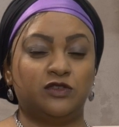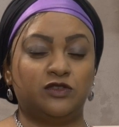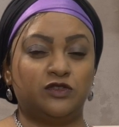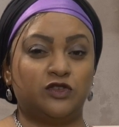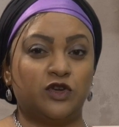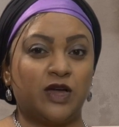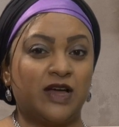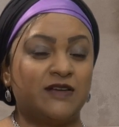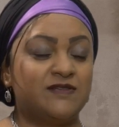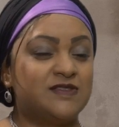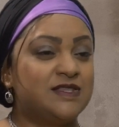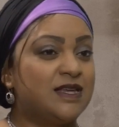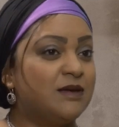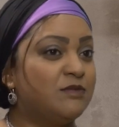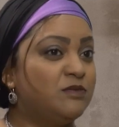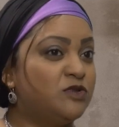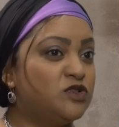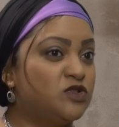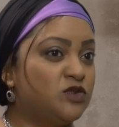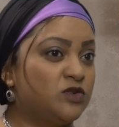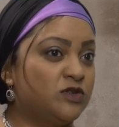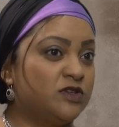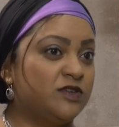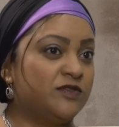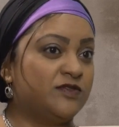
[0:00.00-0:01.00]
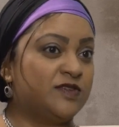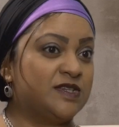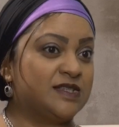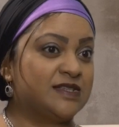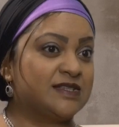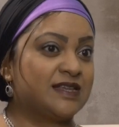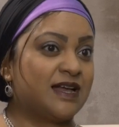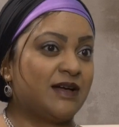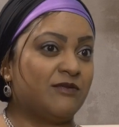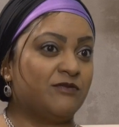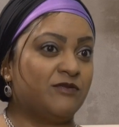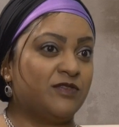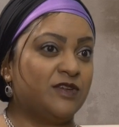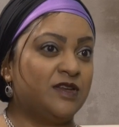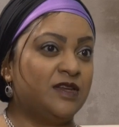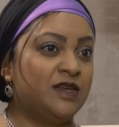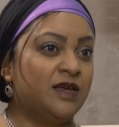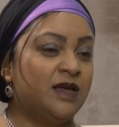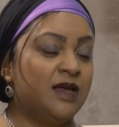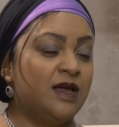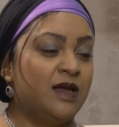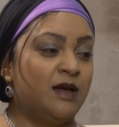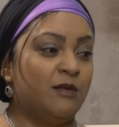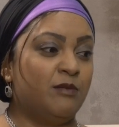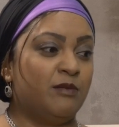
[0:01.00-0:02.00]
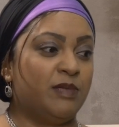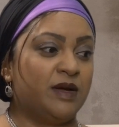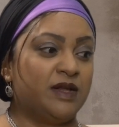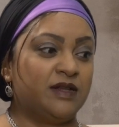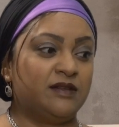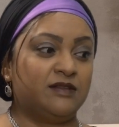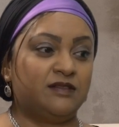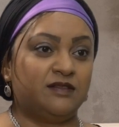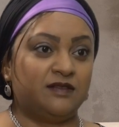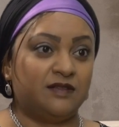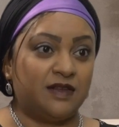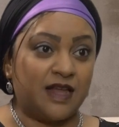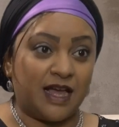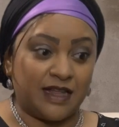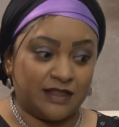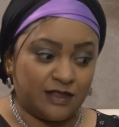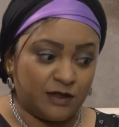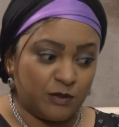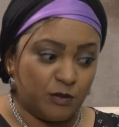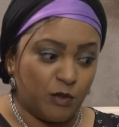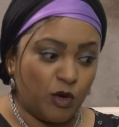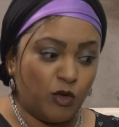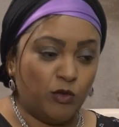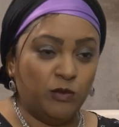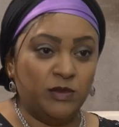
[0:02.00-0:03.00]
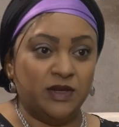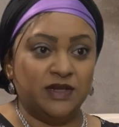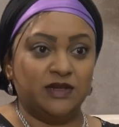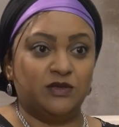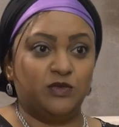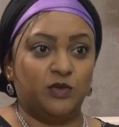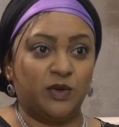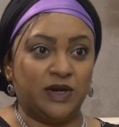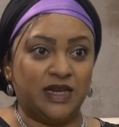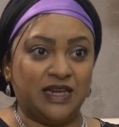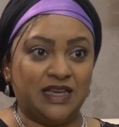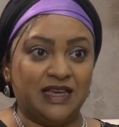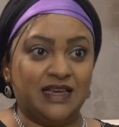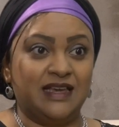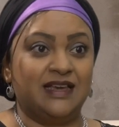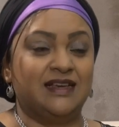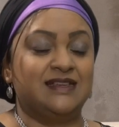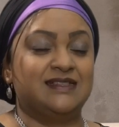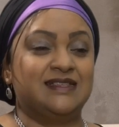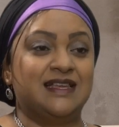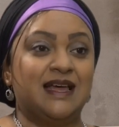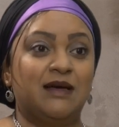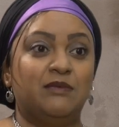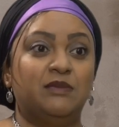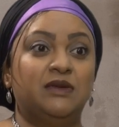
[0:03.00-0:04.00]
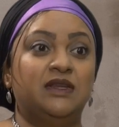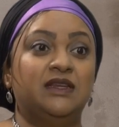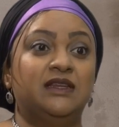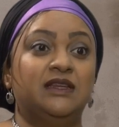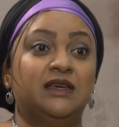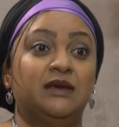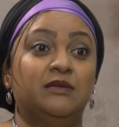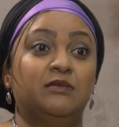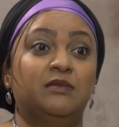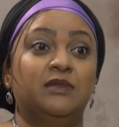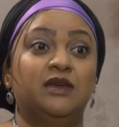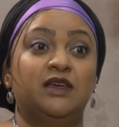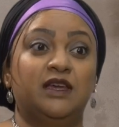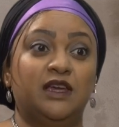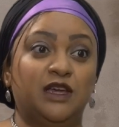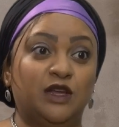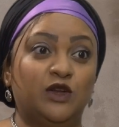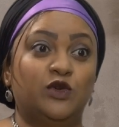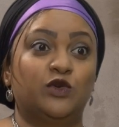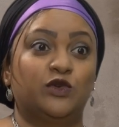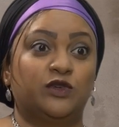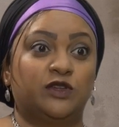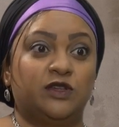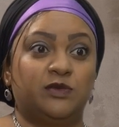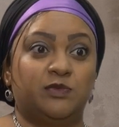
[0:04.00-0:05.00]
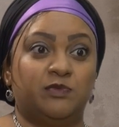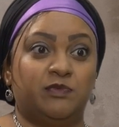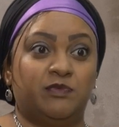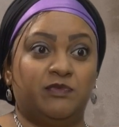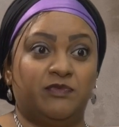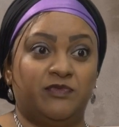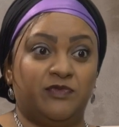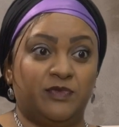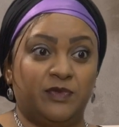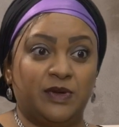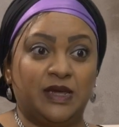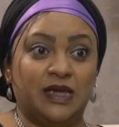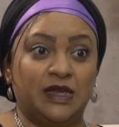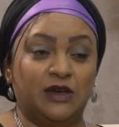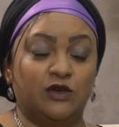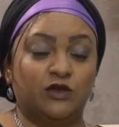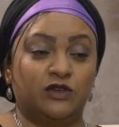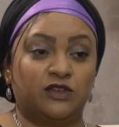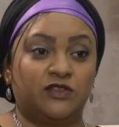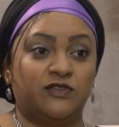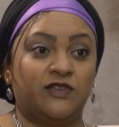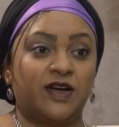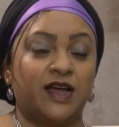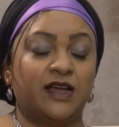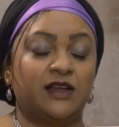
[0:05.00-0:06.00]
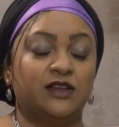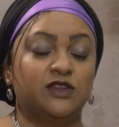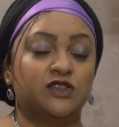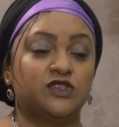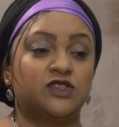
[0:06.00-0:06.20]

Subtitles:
have some sort of discomfort, but at the moment when he examined him, he looked fine.